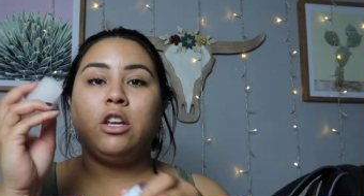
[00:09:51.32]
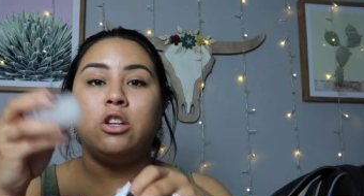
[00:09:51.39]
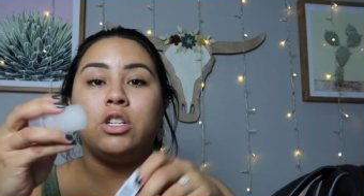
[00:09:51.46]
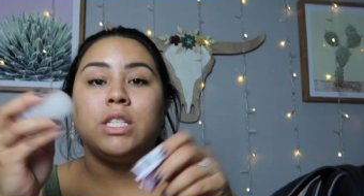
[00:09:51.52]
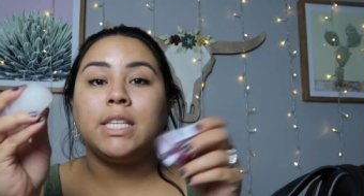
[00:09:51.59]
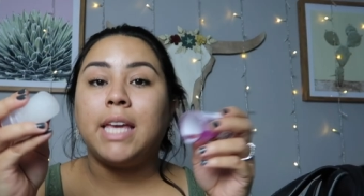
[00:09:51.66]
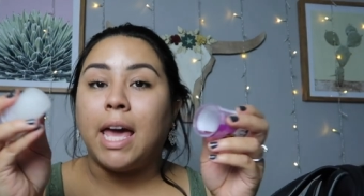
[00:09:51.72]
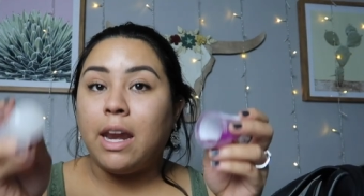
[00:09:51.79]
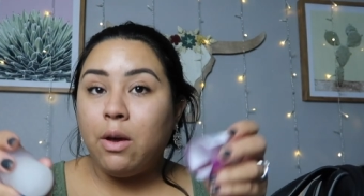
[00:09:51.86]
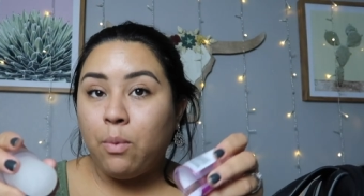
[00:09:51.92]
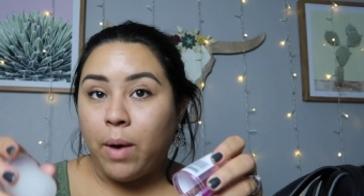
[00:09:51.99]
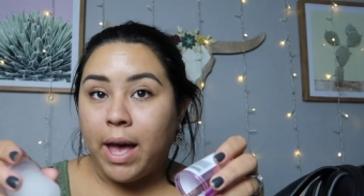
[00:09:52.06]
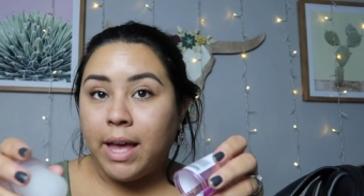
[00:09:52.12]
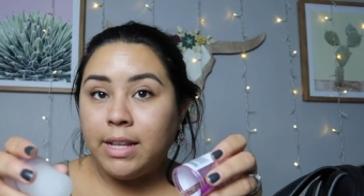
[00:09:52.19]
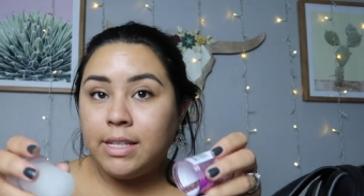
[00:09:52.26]
then you just get it
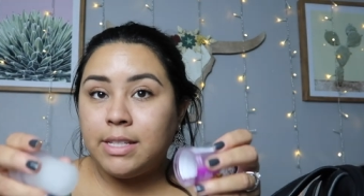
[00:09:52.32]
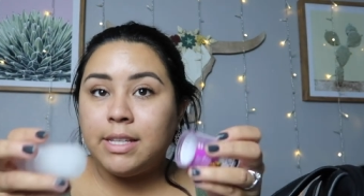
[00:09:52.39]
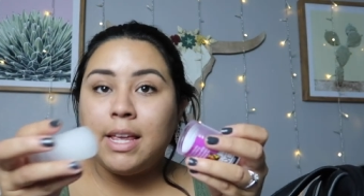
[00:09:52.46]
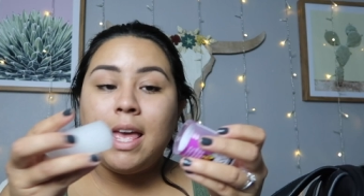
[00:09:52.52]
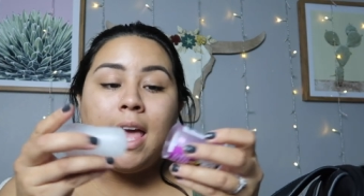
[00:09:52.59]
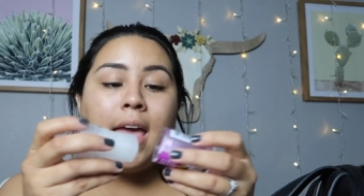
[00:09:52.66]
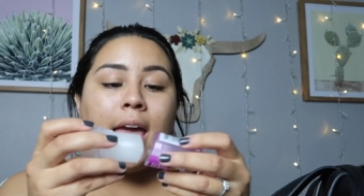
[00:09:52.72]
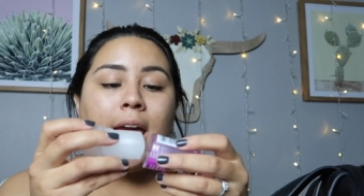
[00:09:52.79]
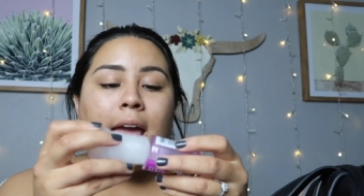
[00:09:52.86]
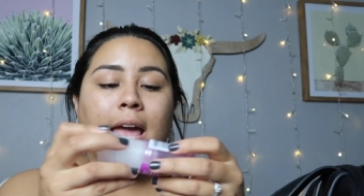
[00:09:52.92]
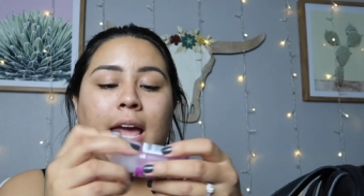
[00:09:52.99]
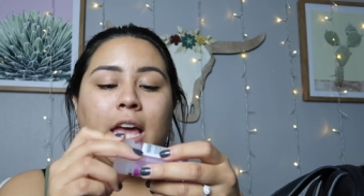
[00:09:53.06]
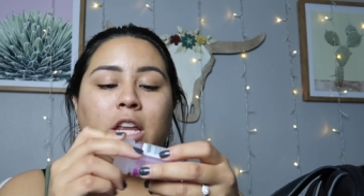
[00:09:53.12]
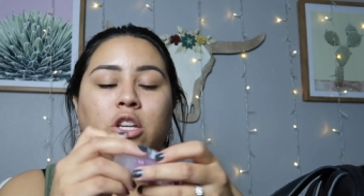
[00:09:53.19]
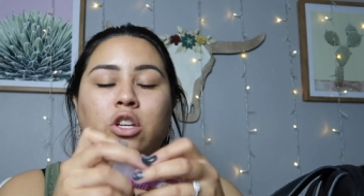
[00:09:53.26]
wet
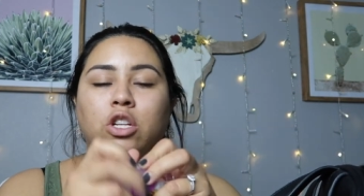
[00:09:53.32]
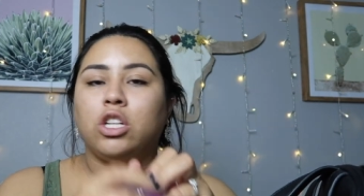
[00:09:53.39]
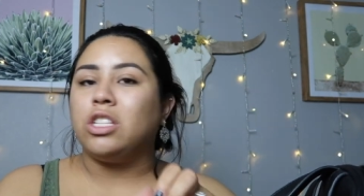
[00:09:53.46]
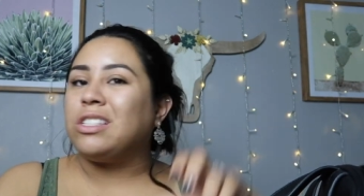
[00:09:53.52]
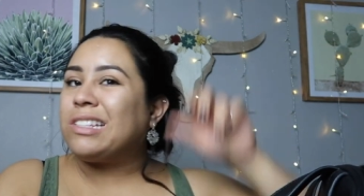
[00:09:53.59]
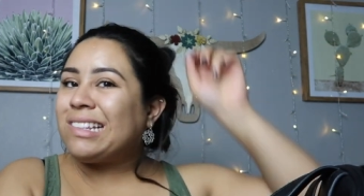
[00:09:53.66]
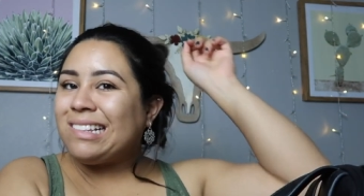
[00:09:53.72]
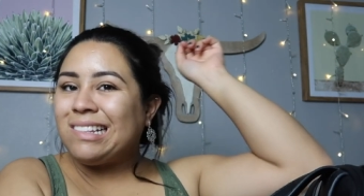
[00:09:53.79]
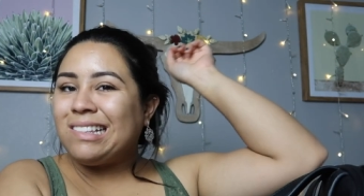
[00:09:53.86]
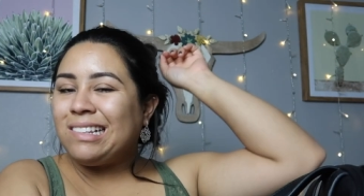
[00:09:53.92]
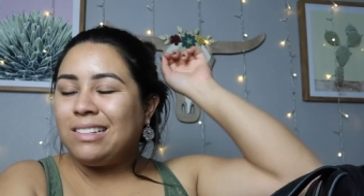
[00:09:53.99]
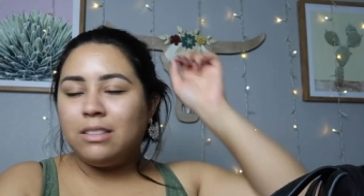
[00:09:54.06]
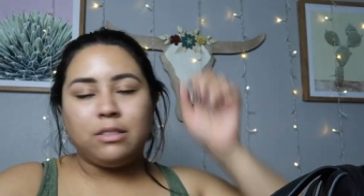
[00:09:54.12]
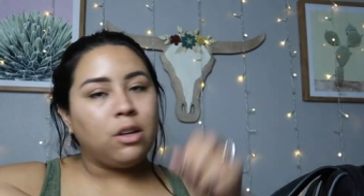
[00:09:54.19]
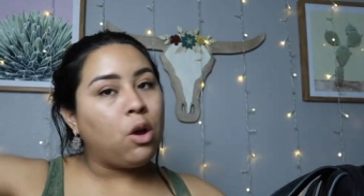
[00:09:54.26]
and you just
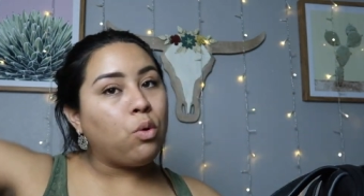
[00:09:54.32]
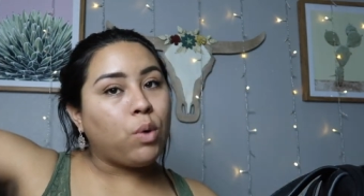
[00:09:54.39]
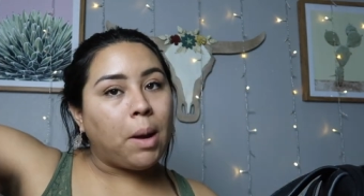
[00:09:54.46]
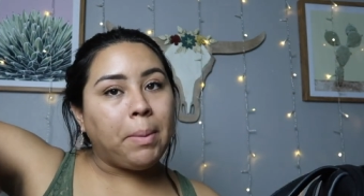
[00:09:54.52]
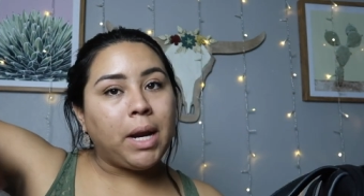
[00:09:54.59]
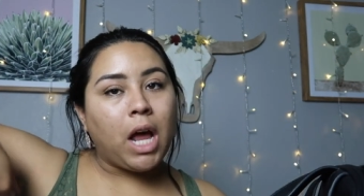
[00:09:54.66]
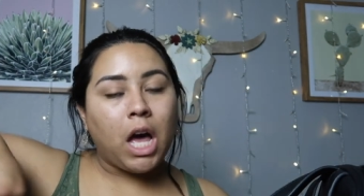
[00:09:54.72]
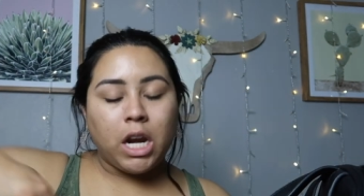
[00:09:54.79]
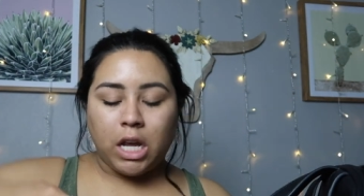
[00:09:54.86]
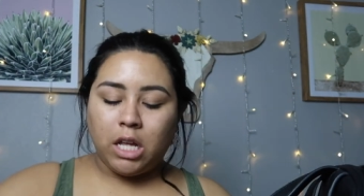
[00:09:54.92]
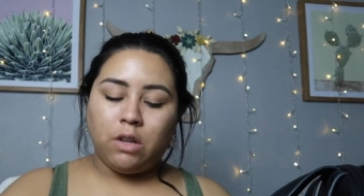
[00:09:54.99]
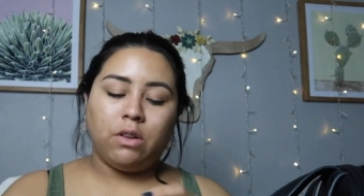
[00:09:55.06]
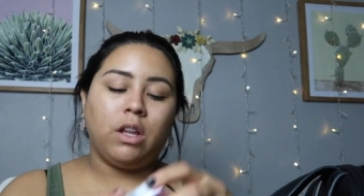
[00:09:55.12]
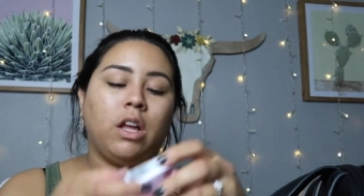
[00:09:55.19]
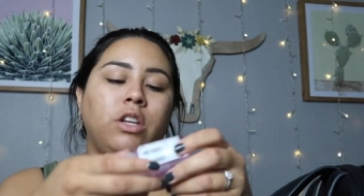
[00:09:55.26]
rub it on
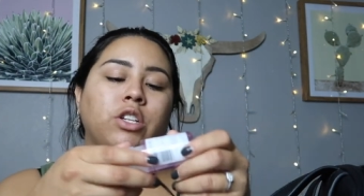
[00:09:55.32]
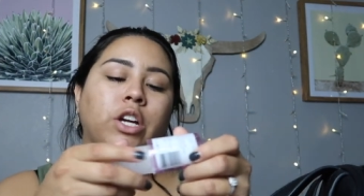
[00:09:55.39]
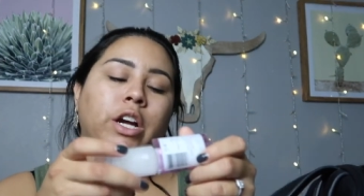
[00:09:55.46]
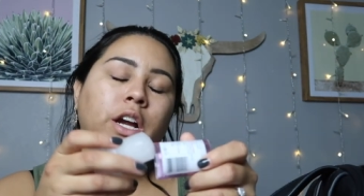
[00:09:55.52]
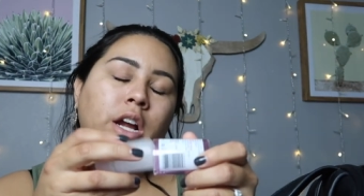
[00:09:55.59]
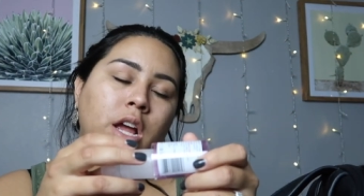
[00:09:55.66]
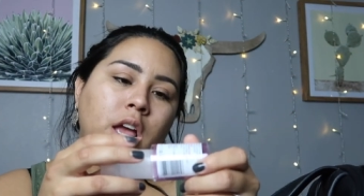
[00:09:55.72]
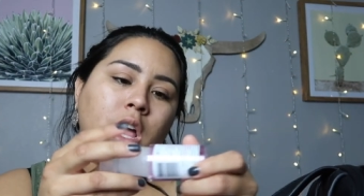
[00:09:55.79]
all under.